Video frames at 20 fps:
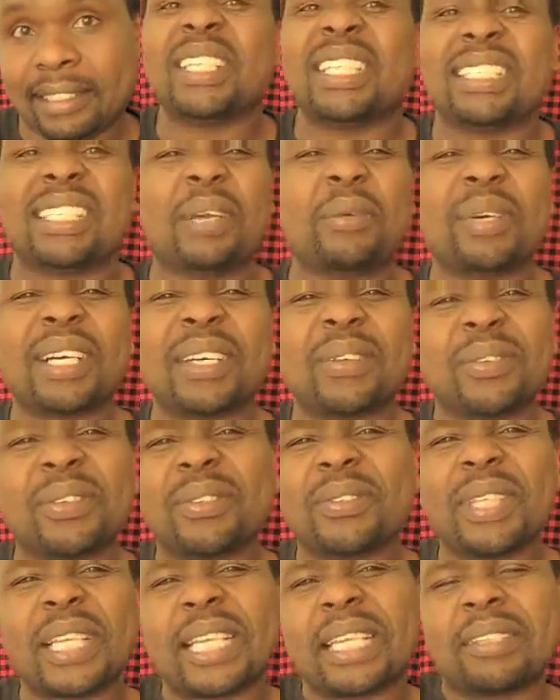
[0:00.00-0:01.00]
They
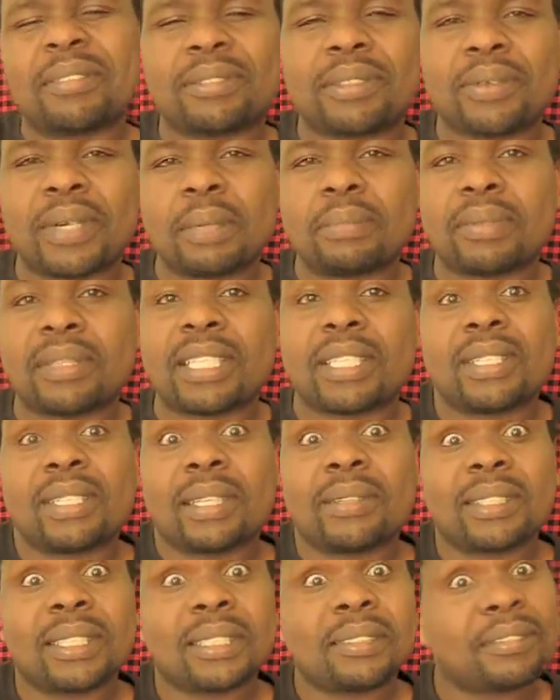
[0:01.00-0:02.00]
weren't looking for
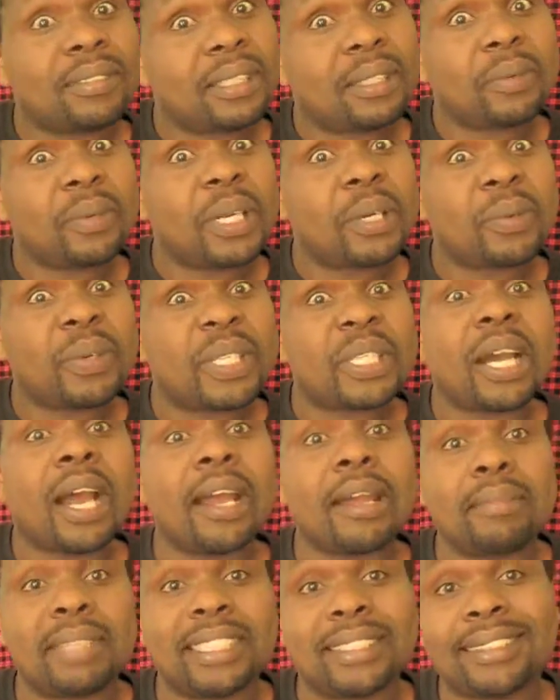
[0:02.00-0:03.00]
reparations, they were looking for the
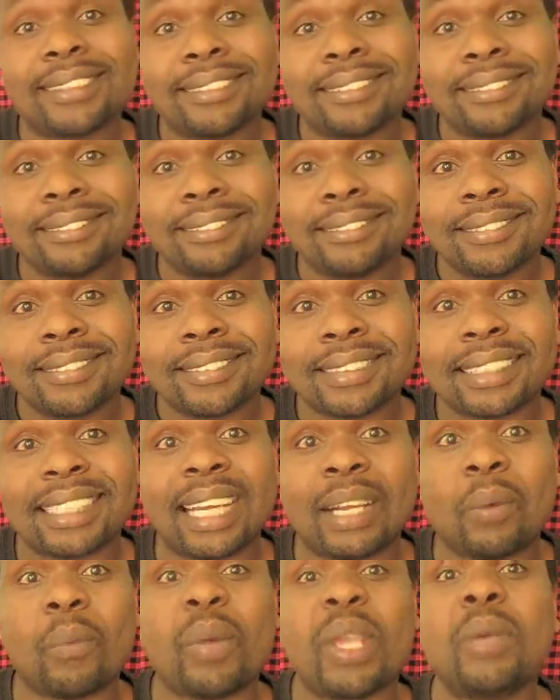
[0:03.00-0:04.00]
retirement.
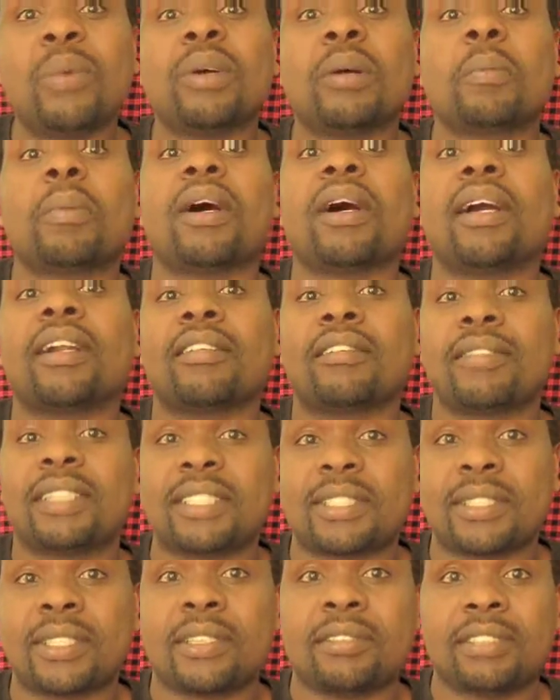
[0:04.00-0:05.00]
Like, we were part of
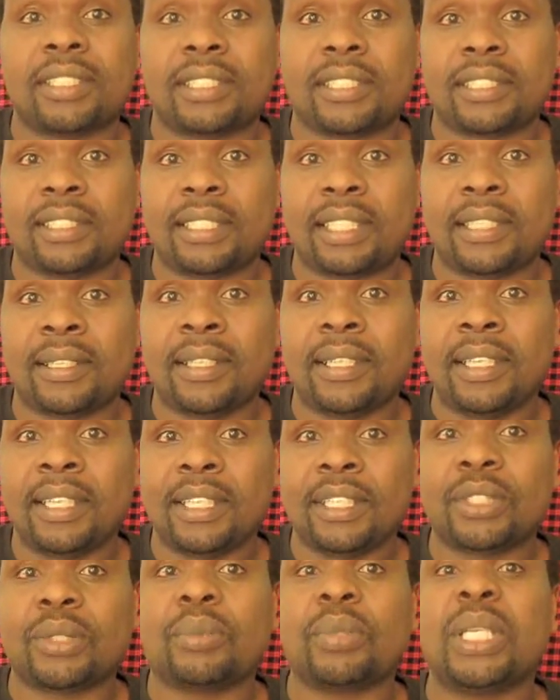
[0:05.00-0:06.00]
the service, yeah.
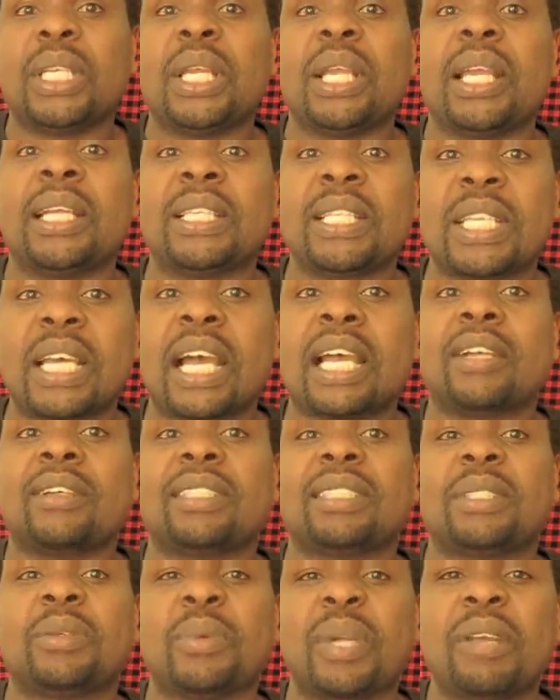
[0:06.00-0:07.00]
So we
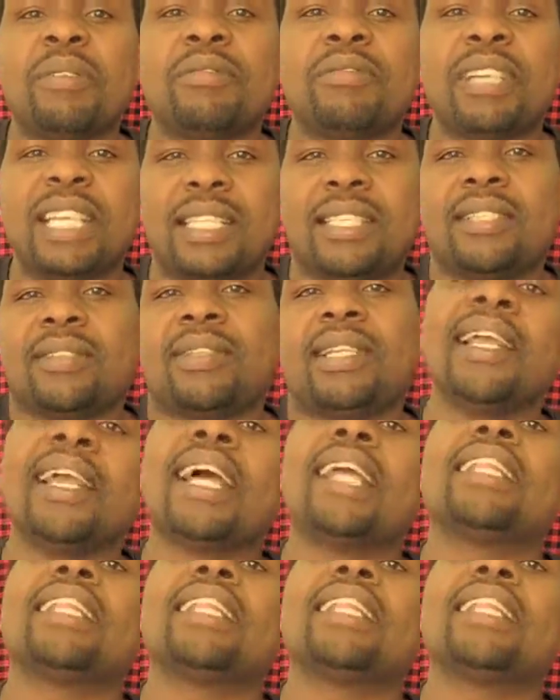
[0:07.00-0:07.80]
entitled, we are veterans.